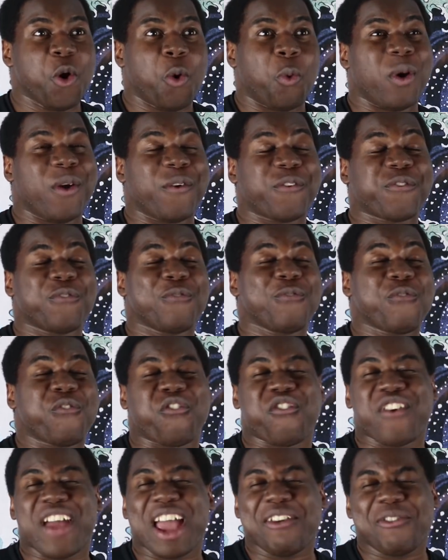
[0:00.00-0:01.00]
with
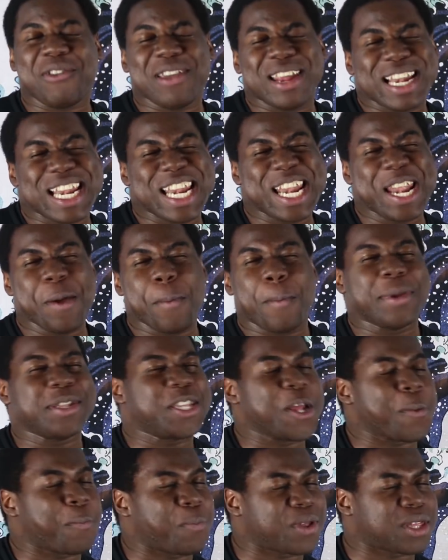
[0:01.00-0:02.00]
very
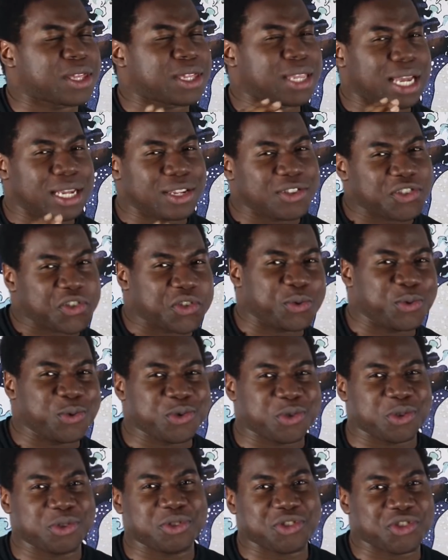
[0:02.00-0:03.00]
limited potential
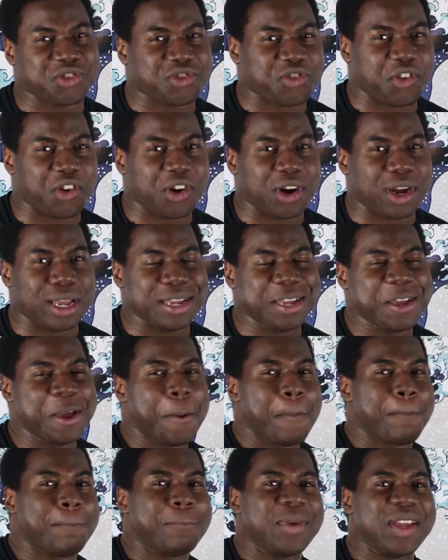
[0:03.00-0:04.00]
to destroy
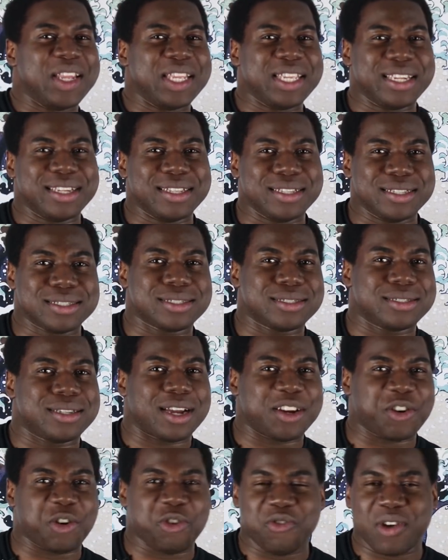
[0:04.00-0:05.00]
minions
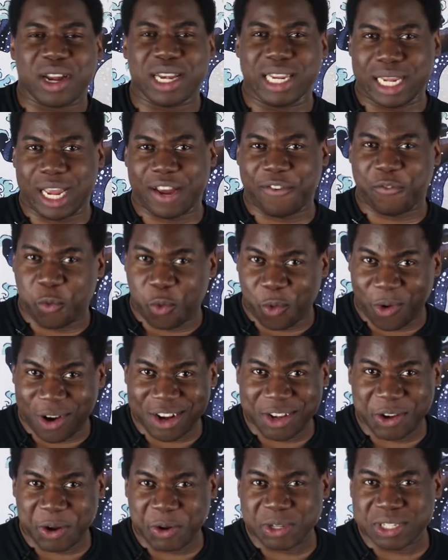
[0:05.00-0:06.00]
that already have
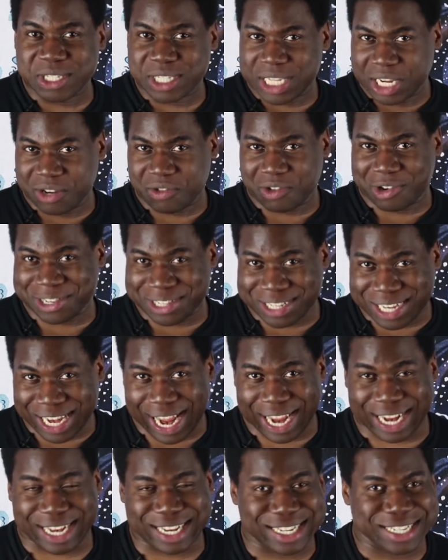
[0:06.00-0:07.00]
1 or 0
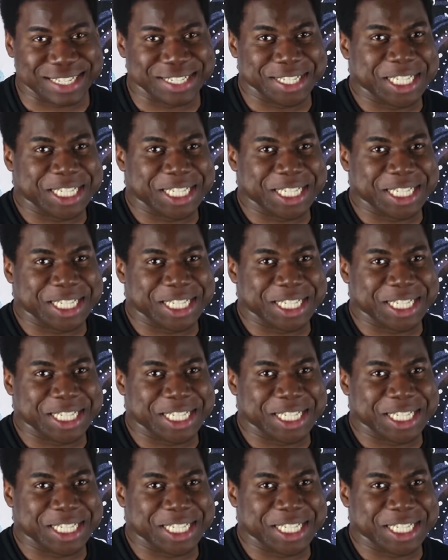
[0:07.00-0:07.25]
attack.